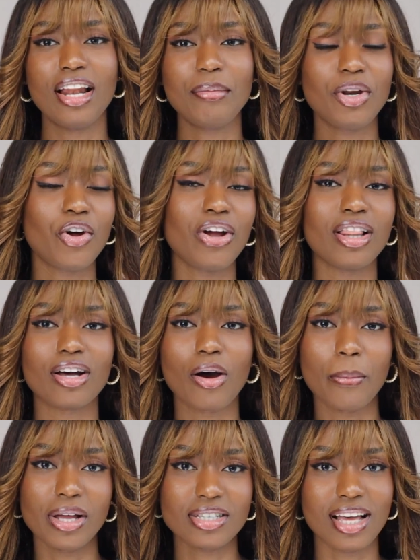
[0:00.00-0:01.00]
Let me know in the
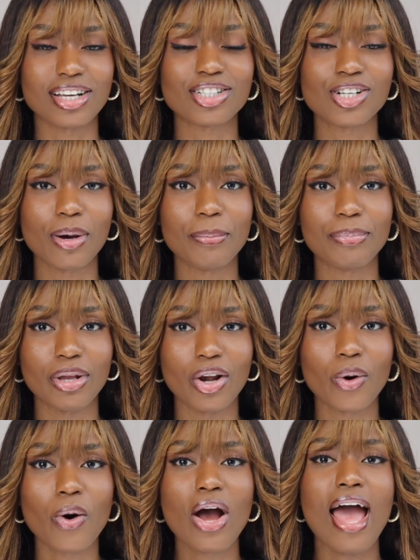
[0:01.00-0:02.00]
comment section
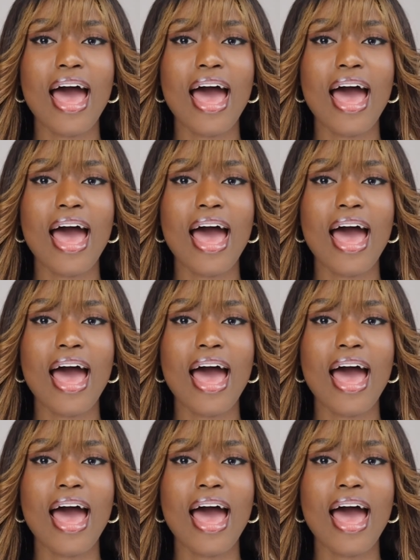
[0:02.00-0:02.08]
below.